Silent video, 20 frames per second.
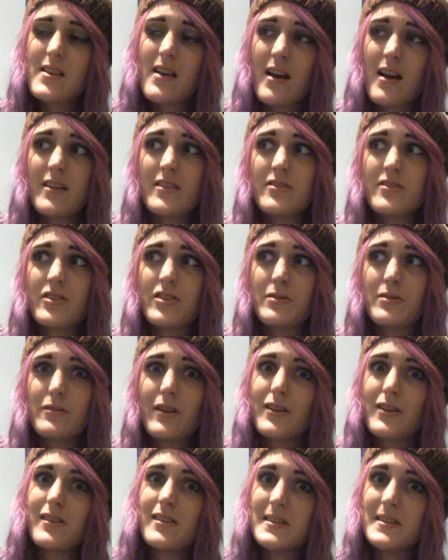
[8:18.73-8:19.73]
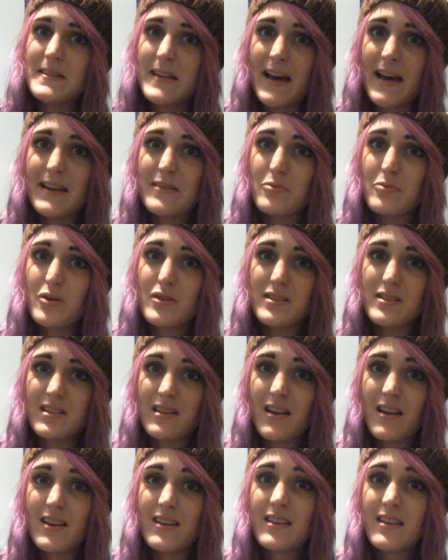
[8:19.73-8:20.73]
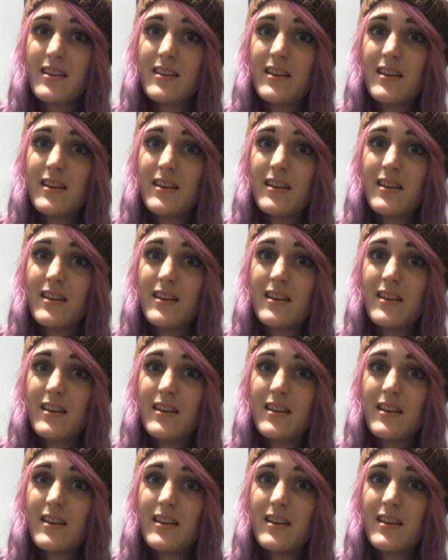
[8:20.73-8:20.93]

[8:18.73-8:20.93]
I just understand what it's like